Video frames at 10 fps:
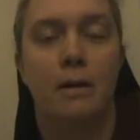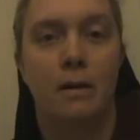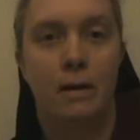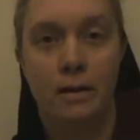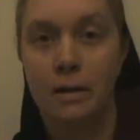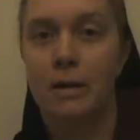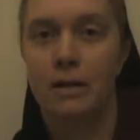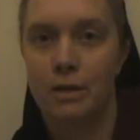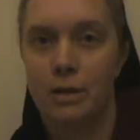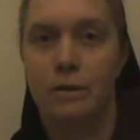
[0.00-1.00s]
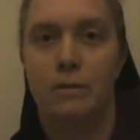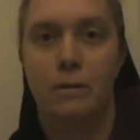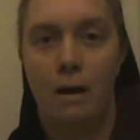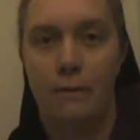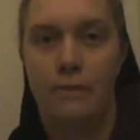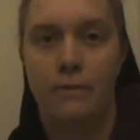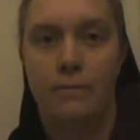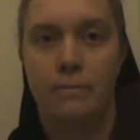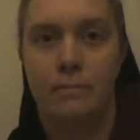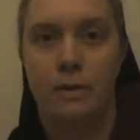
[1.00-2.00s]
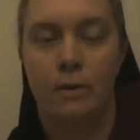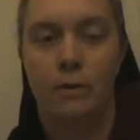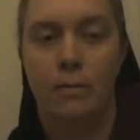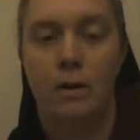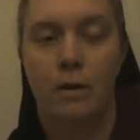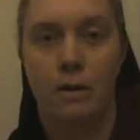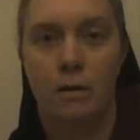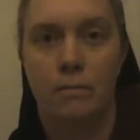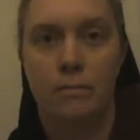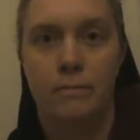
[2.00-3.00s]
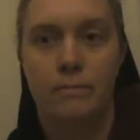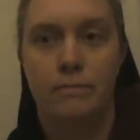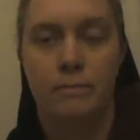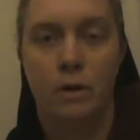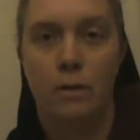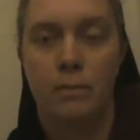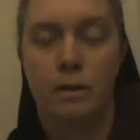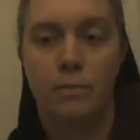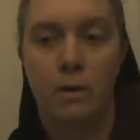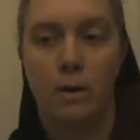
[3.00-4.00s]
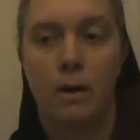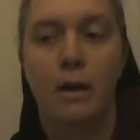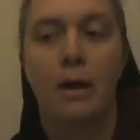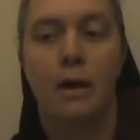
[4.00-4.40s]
unconditional love in the human heart, in the human spirit,